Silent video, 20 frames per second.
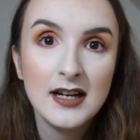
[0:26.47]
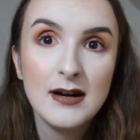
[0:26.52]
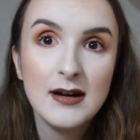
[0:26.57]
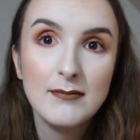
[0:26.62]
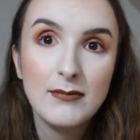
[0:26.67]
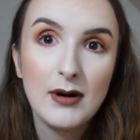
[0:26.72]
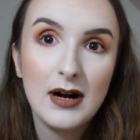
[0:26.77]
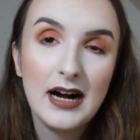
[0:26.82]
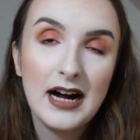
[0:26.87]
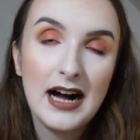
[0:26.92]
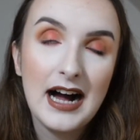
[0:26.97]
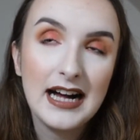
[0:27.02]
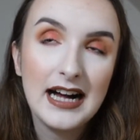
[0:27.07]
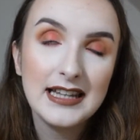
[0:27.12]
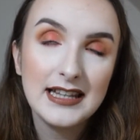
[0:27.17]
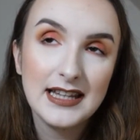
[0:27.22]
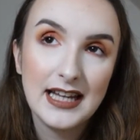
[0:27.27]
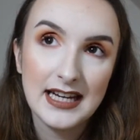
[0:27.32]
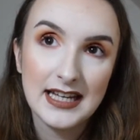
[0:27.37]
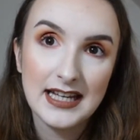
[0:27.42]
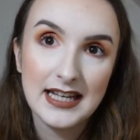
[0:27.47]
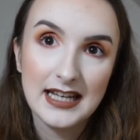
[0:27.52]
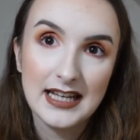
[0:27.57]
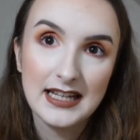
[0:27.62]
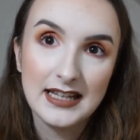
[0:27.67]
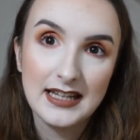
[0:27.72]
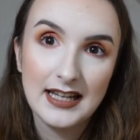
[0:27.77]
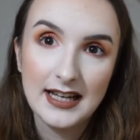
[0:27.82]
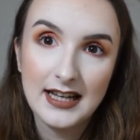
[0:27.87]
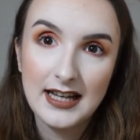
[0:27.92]
but I like
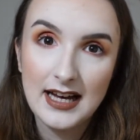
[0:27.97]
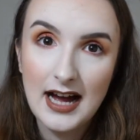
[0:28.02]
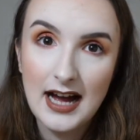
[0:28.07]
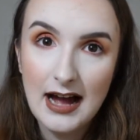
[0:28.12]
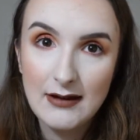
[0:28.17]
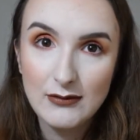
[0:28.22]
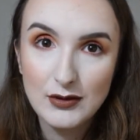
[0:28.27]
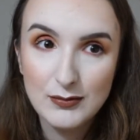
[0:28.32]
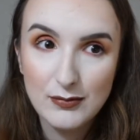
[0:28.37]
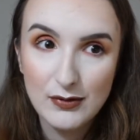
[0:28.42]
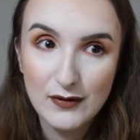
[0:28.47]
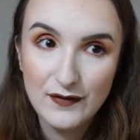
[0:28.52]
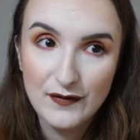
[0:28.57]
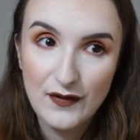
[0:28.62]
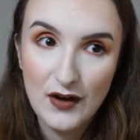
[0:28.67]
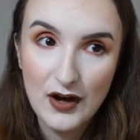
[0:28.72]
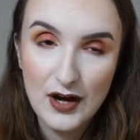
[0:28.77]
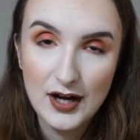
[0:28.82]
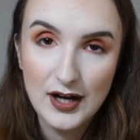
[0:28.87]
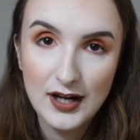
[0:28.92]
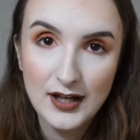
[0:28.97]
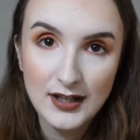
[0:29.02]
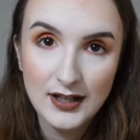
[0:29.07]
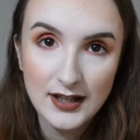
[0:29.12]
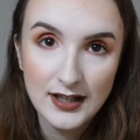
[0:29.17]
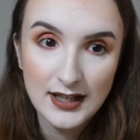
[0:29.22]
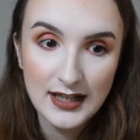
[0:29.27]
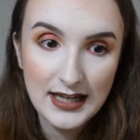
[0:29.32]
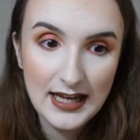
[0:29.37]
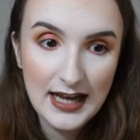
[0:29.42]
it. Like, I would prefer
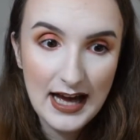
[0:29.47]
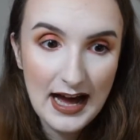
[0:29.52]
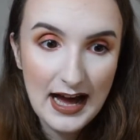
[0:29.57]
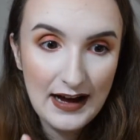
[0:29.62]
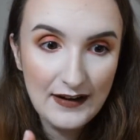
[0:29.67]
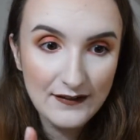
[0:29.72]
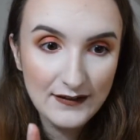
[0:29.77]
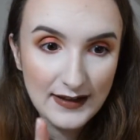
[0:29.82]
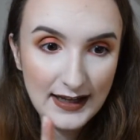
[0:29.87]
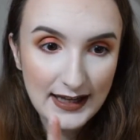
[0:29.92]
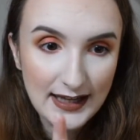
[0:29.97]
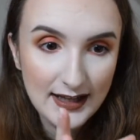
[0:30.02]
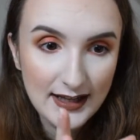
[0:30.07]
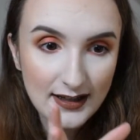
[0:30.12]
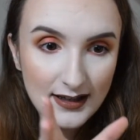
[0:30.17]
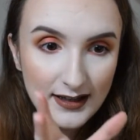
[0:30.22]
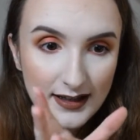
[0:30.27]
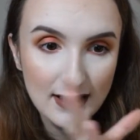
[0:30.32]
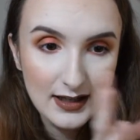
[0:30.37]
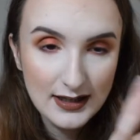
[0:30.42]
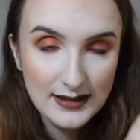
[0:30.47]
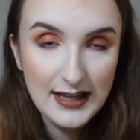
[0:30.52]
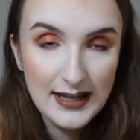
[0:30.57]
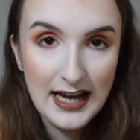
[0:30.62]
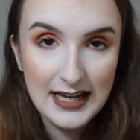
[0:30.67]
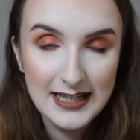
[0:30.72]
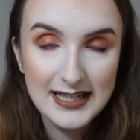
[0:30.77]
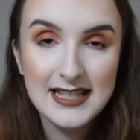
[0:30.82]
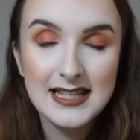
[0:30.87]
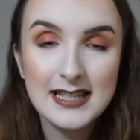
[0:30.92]
it have like a
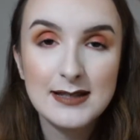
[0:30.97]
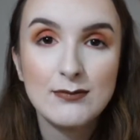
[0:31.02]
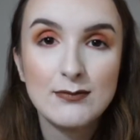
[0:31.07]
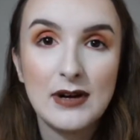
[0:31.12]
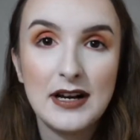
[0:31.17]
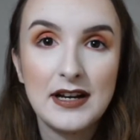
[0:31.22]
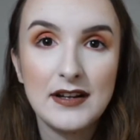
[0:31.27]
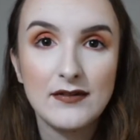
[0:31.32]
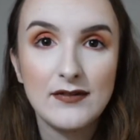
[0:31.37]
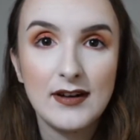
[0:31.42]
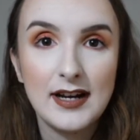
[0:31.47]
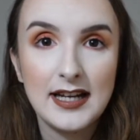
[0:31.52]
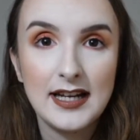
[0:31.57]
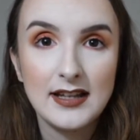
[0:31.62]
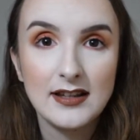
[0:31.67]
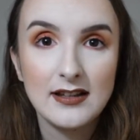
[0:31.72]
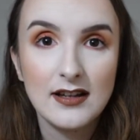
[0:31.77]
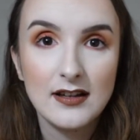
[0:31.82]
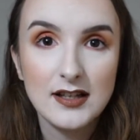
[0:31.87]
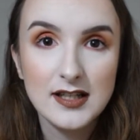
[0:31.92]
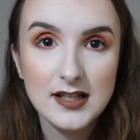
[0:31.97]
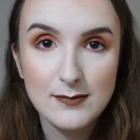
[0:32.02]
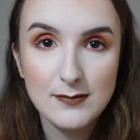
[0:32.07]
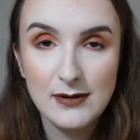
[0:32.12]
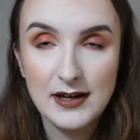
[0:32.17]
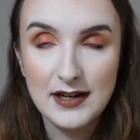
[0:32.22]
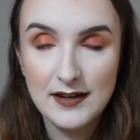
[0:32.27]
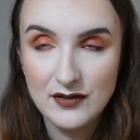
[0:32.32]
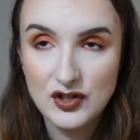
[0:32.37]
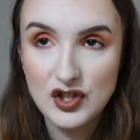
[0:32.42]
nice spread
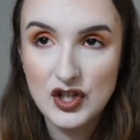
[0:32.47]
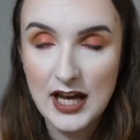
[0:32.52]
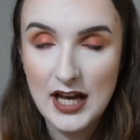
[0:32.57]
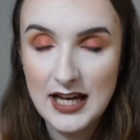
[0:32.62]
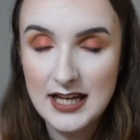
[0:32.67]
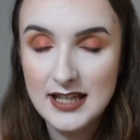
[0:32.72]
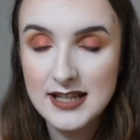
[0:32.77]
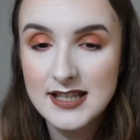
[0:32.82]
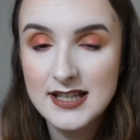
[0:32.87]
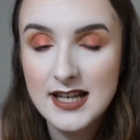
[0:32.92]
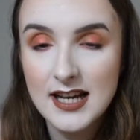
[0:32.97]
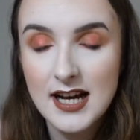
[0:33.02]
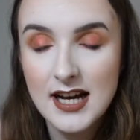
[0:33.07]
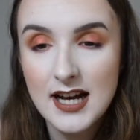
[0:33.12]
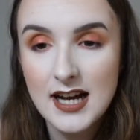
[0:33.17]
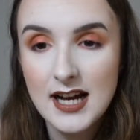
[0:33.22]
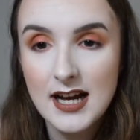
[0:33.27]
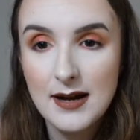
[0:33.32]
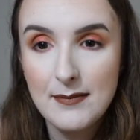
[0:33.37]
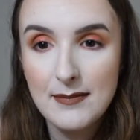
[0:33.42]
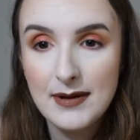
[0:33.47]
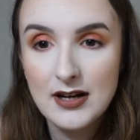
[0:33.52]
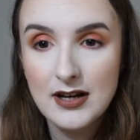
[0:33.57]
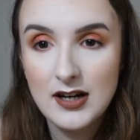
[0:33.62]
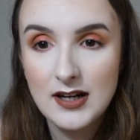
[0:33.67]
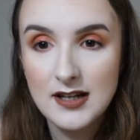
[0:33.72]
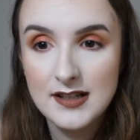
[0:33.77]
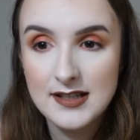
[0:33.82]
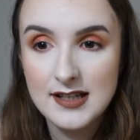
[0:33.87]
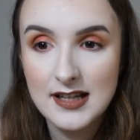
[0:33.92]
of shades,
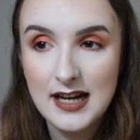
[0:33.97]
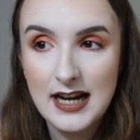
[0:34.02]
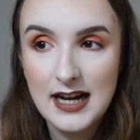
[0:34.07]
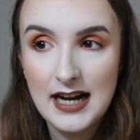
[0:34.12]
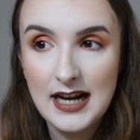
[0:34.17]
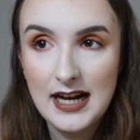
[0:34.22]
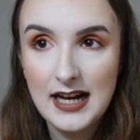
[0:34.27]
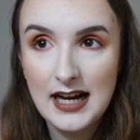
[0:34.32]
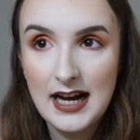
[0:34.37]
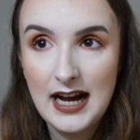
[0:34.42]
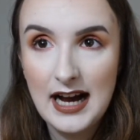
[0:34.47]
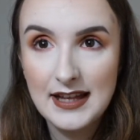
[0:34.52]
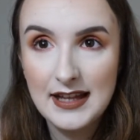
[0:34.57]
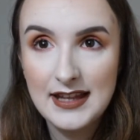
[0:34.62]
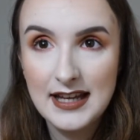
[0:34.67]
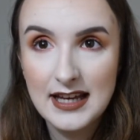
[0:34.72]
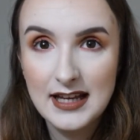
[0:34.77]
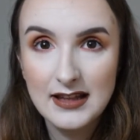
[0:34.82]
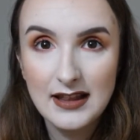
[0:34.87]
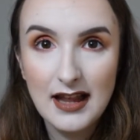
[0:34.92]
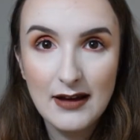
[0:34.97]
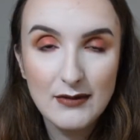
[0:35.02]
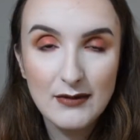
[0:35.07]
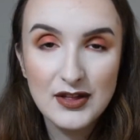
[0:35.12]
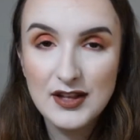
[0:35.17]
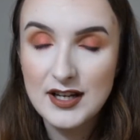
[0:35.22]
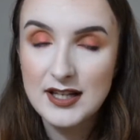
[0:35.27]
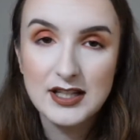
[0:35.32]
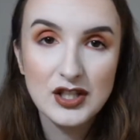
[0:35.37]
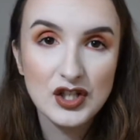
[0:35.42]
because I think like with
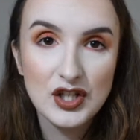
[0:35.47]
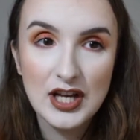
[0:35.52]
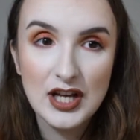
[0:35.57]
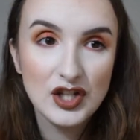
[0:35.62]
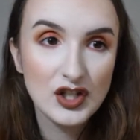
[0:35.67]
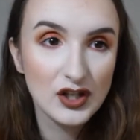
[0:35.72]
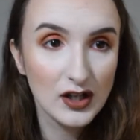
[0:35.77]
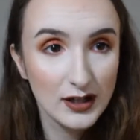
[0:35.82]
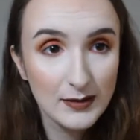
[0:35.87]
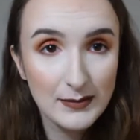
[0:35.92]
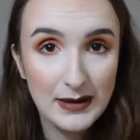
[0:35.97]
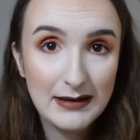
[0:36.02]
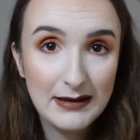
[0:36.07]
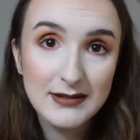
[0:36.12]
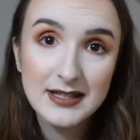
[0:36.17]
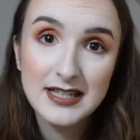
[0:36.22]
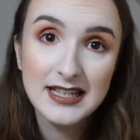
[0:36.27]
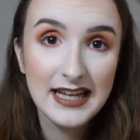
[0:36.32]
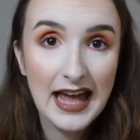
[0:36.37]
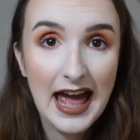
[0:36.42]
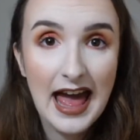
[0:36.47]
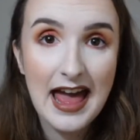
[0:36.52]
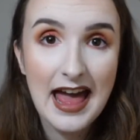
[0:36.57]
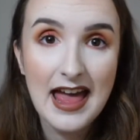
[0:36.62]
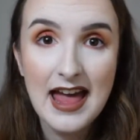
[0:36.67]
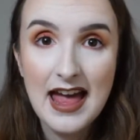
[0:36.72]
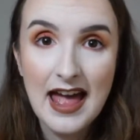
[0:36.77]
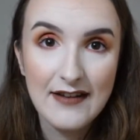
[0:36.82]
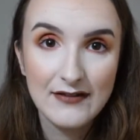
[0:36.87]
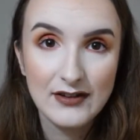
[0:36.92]
30 shades you're not going to be able to get
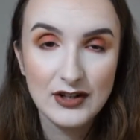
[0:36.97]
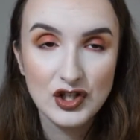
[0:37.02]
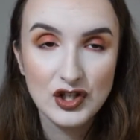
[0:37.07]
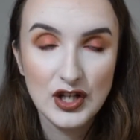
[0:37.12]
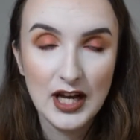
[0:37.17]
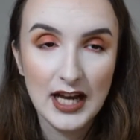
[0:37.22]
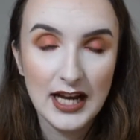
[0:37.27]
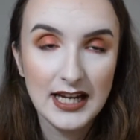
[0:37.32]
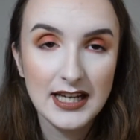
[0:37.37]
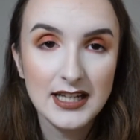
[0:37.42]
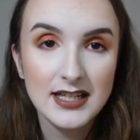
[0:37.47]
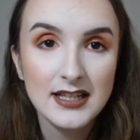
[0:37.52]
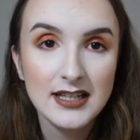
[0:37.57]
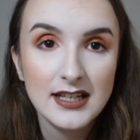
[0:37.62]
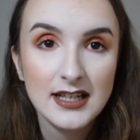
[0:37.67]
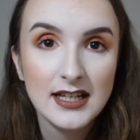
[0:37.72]
every shade.